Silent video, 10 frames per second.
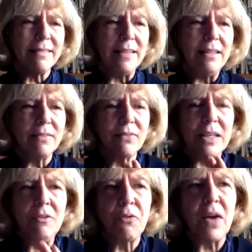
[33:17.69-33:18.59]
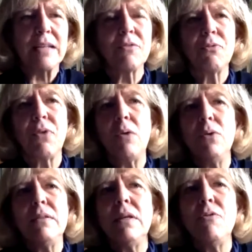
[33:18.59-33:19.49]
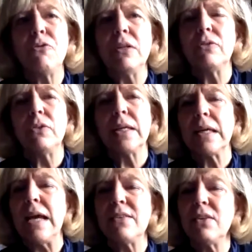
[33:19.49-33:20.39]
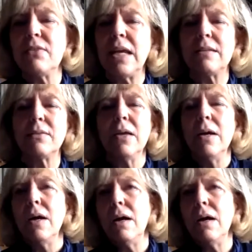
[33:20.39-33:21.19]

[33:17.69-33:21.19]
that it's in fact very different the cases that